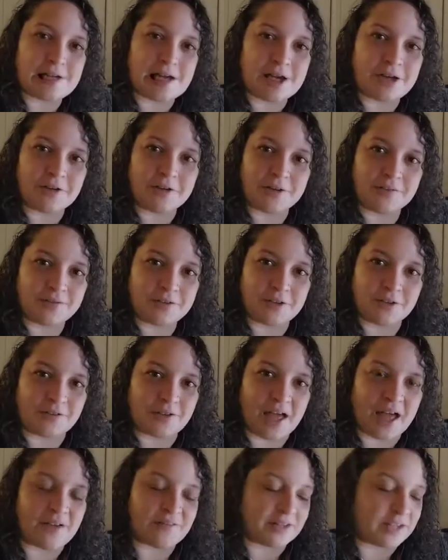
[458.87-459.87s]
I don't even know
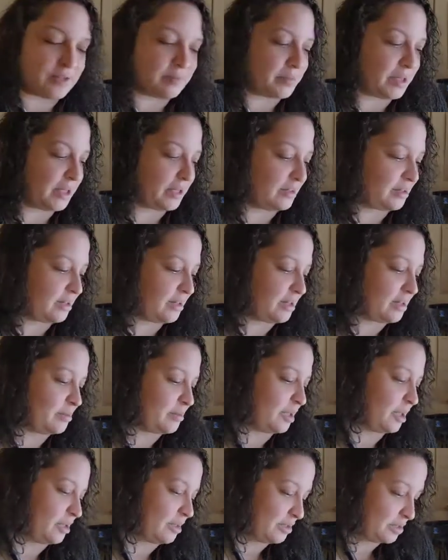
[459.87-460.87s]
if I have it in me. I gotta
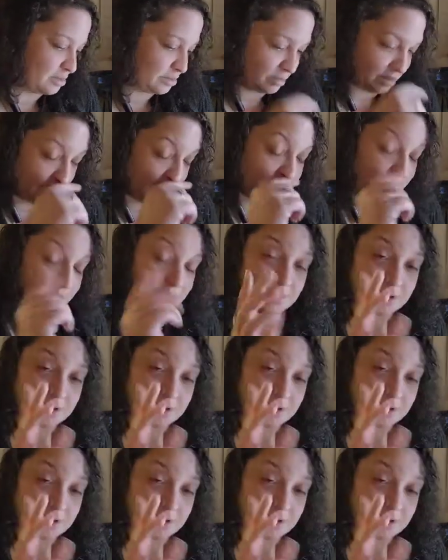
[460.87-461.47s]
be honest with you.